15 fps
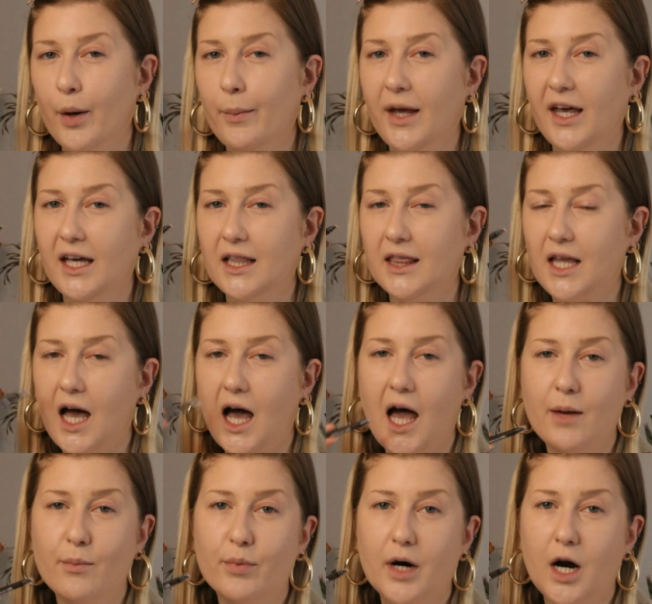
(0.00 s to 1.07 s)
Pomade
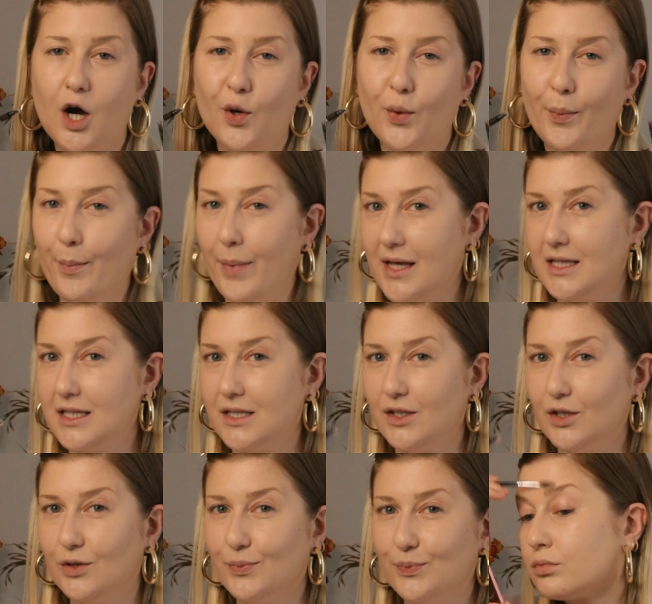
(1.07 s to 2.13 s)
Eyebrow
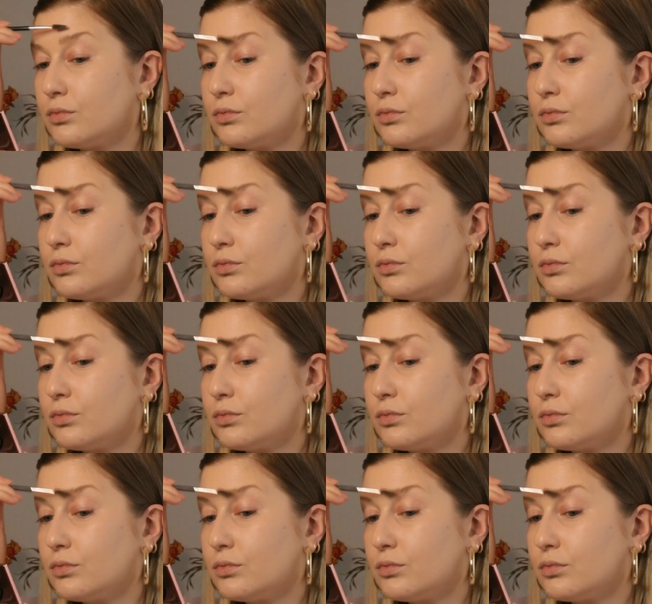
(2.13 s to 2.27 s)
Pencil.